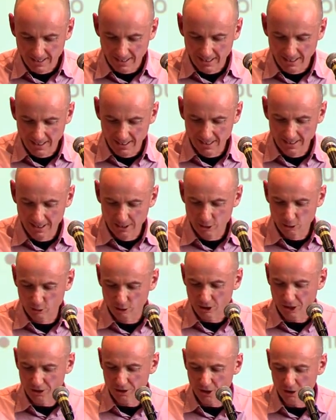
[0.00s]
there's
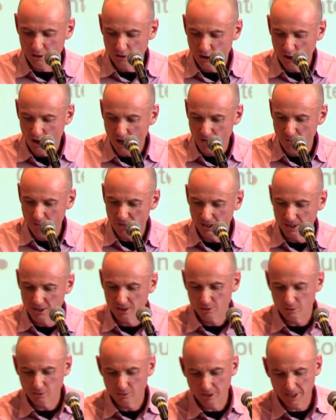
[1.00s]
also no time in the
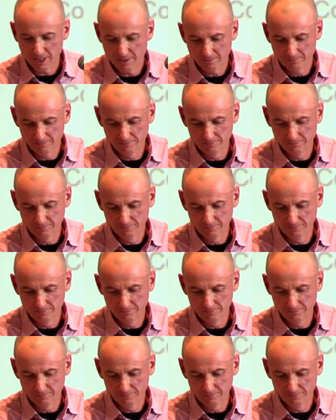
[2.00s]
story.